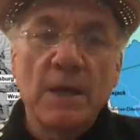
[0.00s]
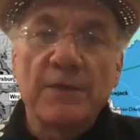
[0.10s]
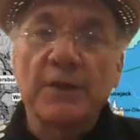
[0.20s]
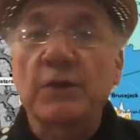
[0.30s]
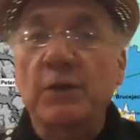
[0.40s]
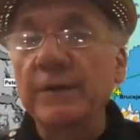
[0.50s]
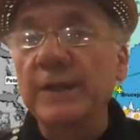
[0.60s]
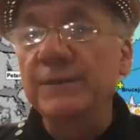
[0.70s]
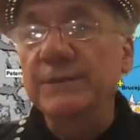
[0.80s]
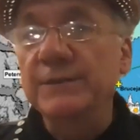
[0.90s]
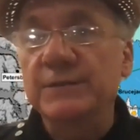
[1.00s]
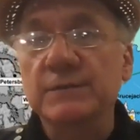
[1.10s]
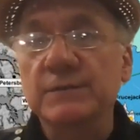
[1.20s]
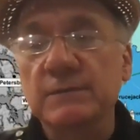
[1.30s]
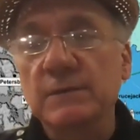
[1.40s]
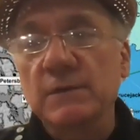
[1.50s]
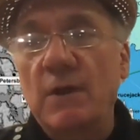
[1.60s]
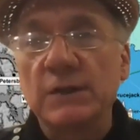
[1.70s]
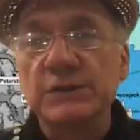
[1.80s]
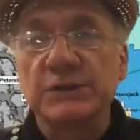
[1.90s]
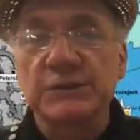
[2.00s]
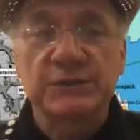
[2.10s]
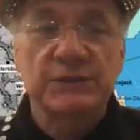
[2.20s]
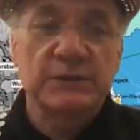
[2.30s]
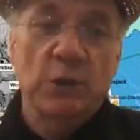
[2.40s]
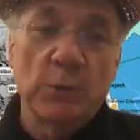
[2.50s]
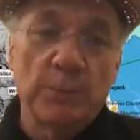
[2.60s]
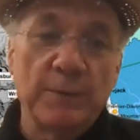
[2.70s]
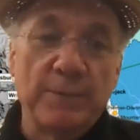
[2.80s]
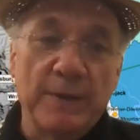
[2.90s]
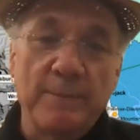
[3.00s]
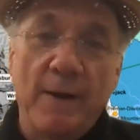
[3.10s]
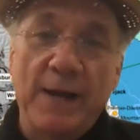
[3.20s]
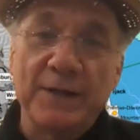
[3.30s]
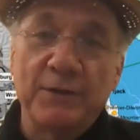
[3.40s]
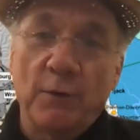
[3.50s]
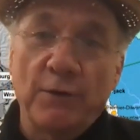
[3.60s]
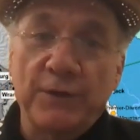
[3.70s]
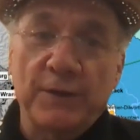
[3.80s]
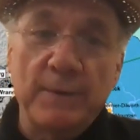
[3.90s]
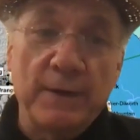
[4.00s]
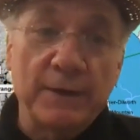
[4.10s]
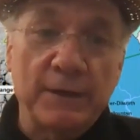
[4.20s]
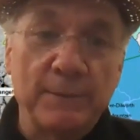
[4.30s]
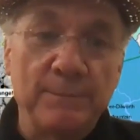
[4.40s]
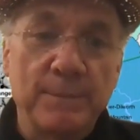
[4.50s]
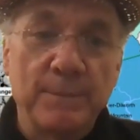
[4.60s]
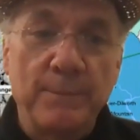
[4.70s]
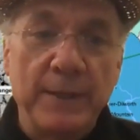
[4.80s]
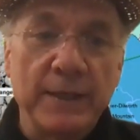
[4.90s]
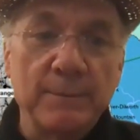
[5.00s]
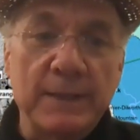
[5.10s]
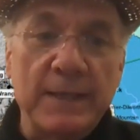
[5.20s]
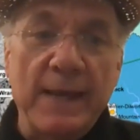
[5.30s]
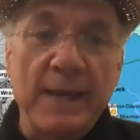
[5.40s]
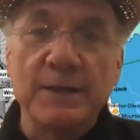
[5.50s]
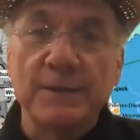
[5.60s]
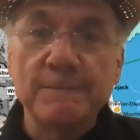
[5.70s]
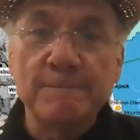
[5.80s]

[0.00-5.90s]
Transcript: The current largest open pit mine in North America, Bingham Canyon,